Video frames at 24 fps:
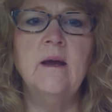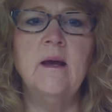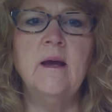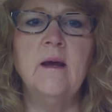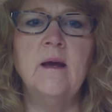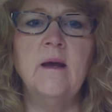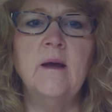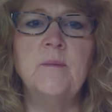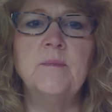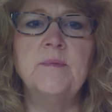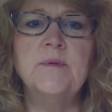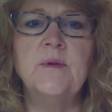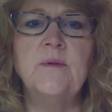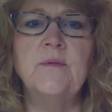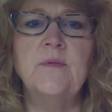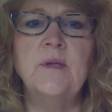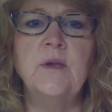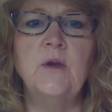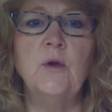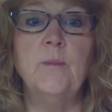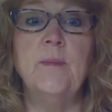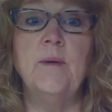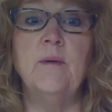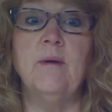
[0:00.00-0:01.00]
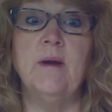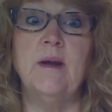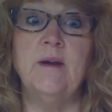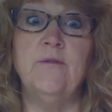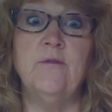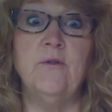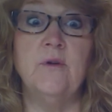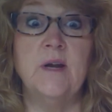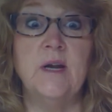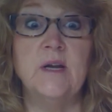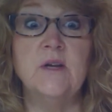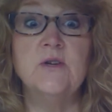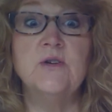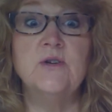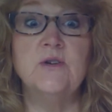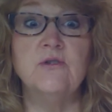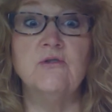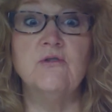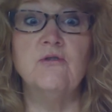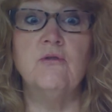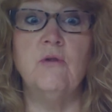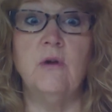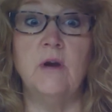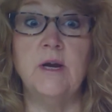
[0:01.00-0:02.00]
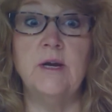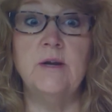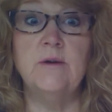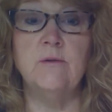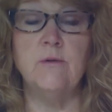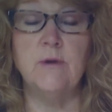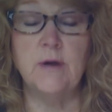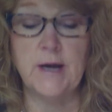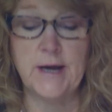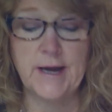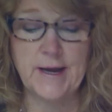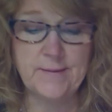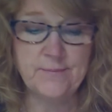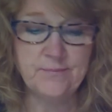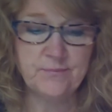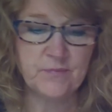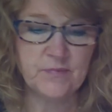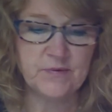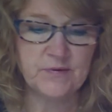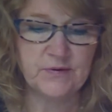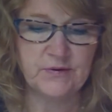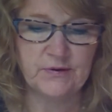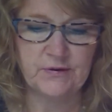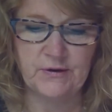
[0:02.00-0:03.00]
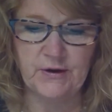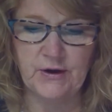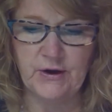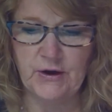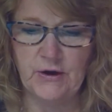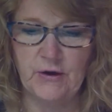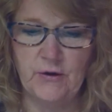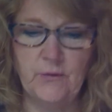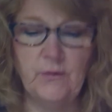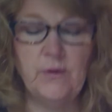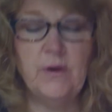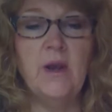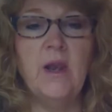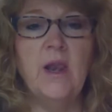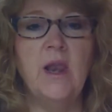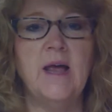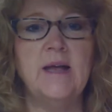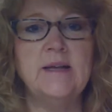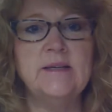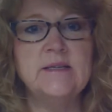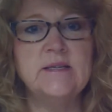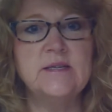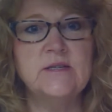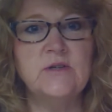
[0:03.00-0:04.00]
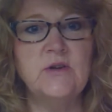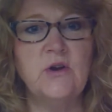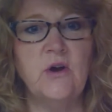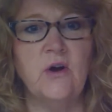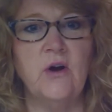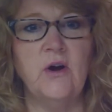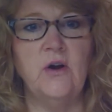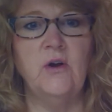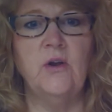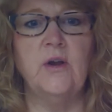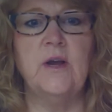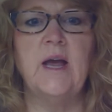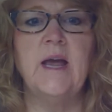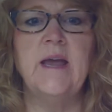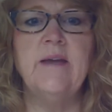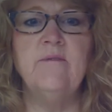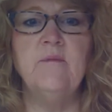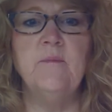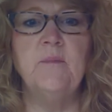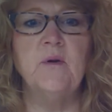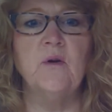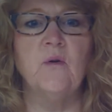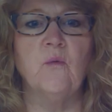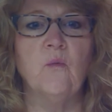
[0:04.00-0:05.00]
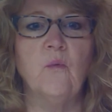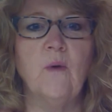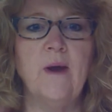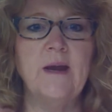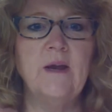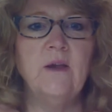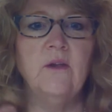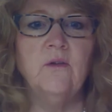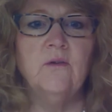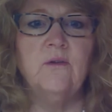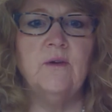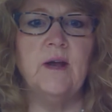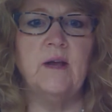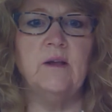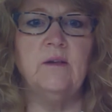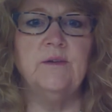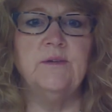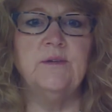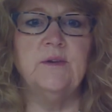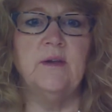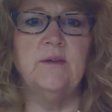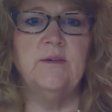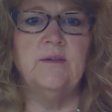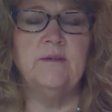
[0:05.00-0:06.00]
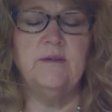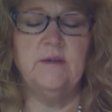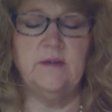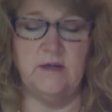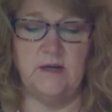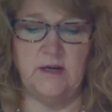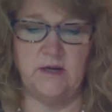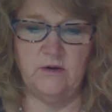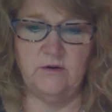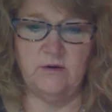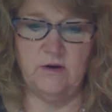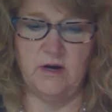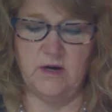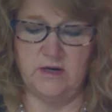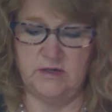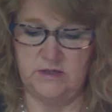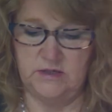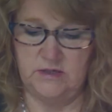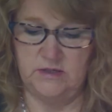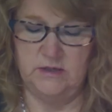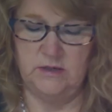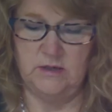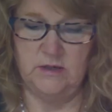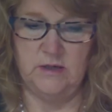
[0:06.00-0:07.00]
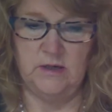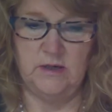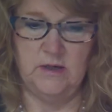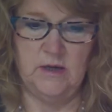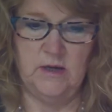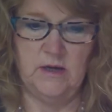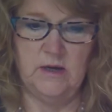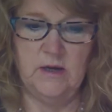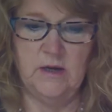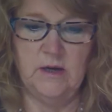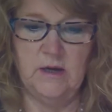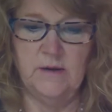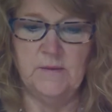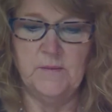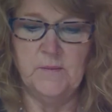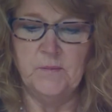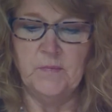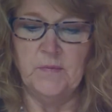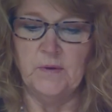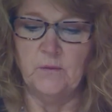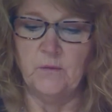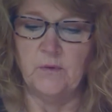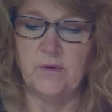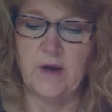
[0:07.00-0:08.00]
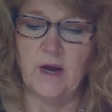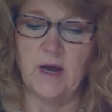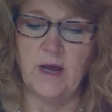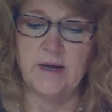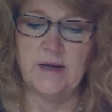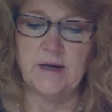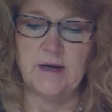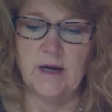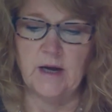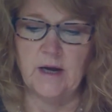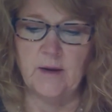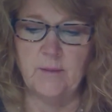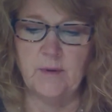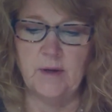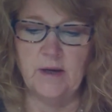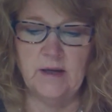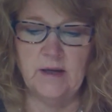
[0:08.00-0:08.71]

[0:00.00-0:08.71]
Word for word: Um, so that you'll be ready for next year's grade, okay? So let's start. Look, I even put a regular necklace on today, you guys. We got, um,